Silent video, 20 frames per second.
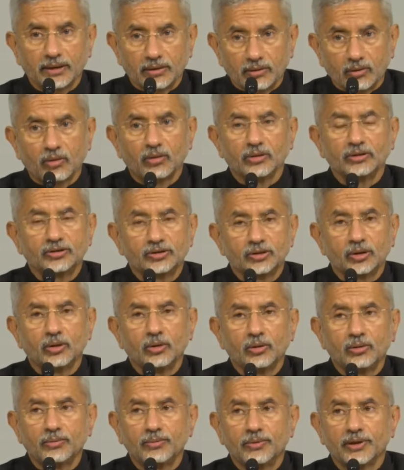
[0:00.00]
we had
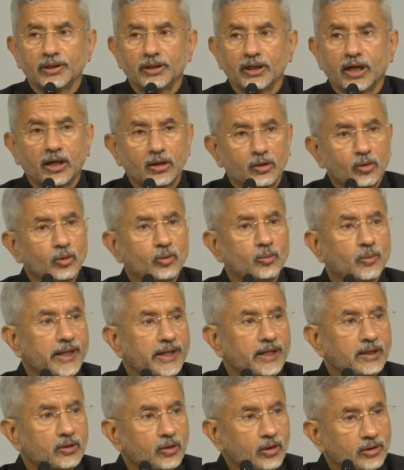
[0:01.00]
also, in
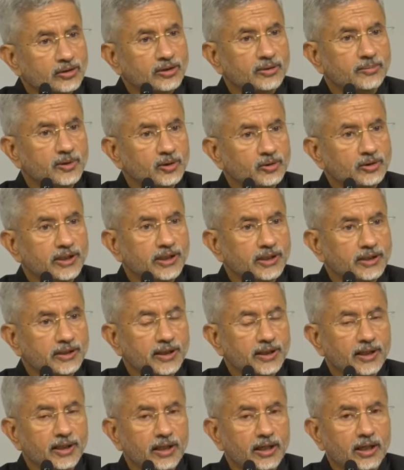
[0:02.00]
our own way,
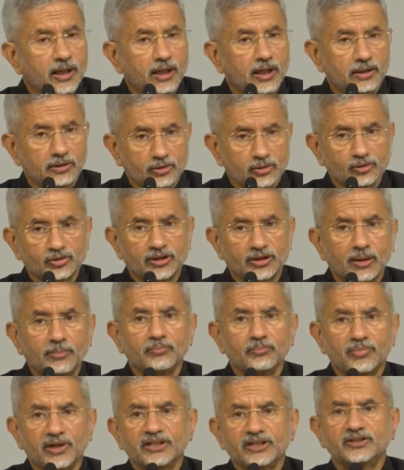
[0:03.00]
contributed
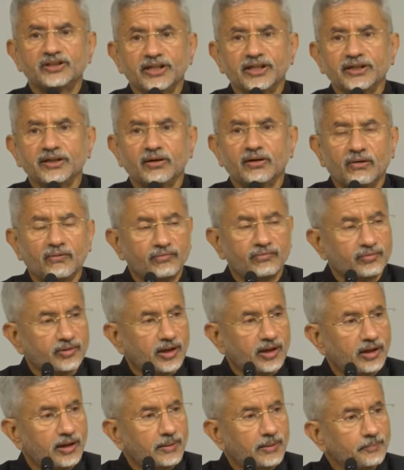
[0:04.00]
to some
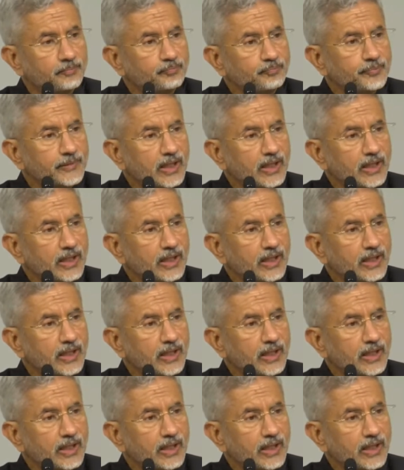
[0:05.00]
bridging of